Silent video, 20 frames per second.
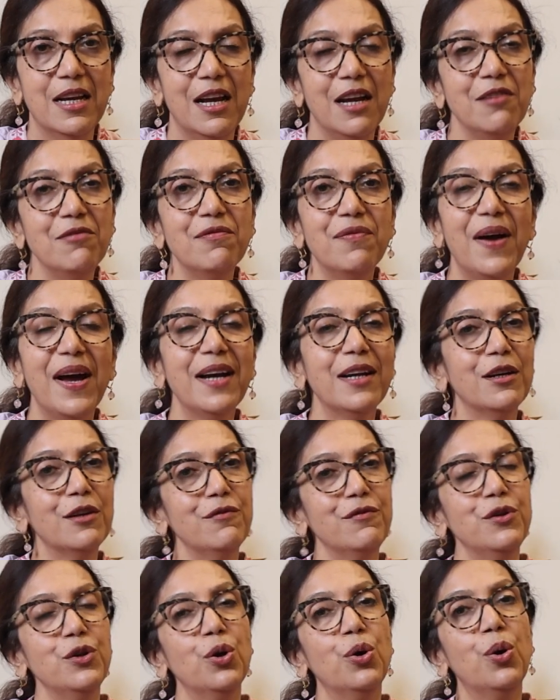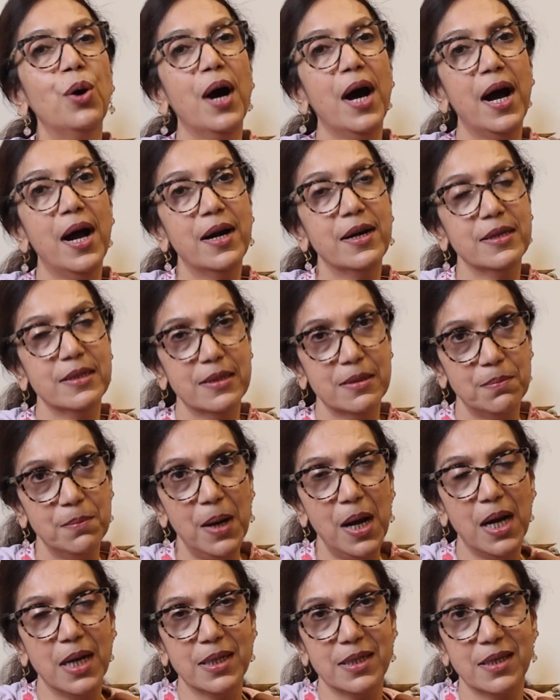In fact, if you are
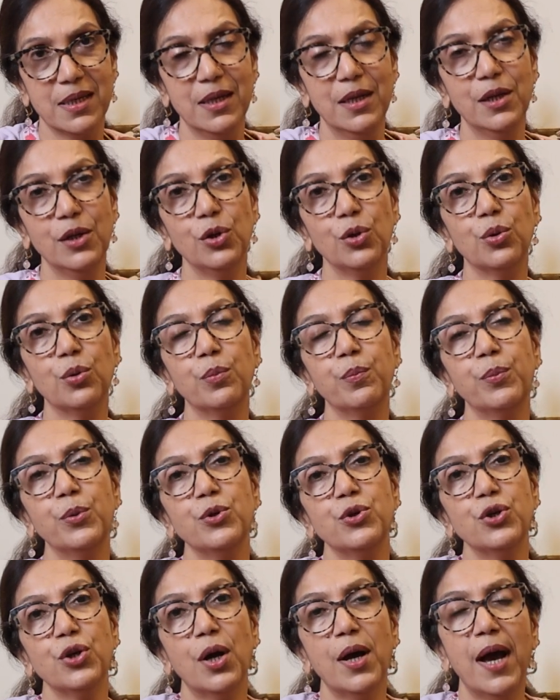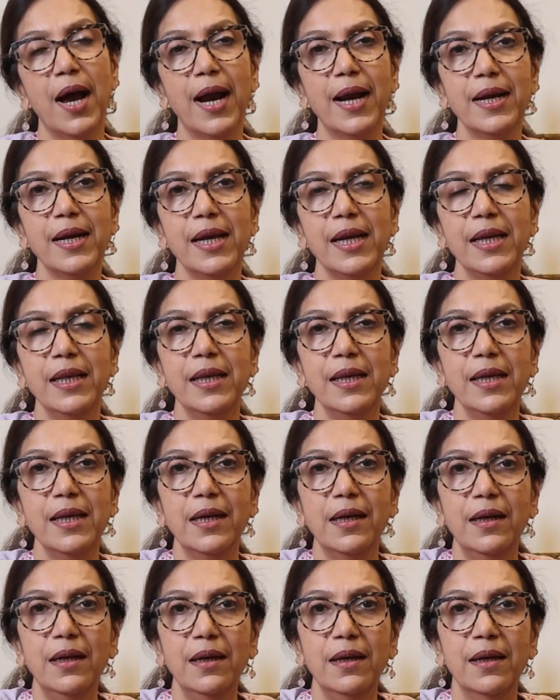smart, you could put your hand in
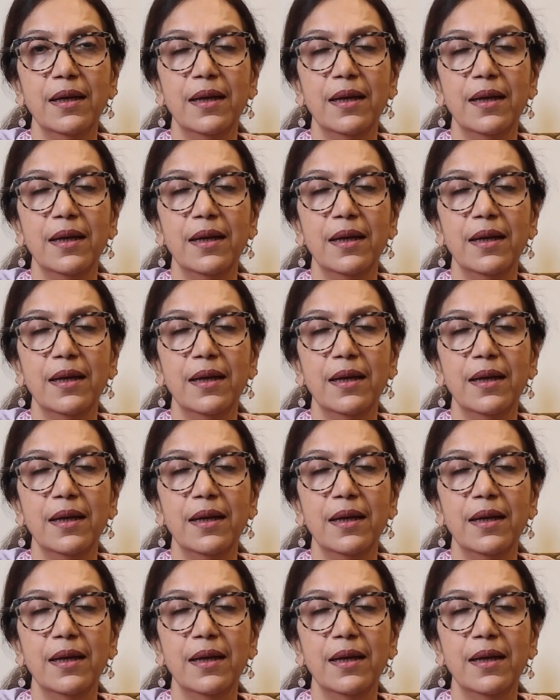here.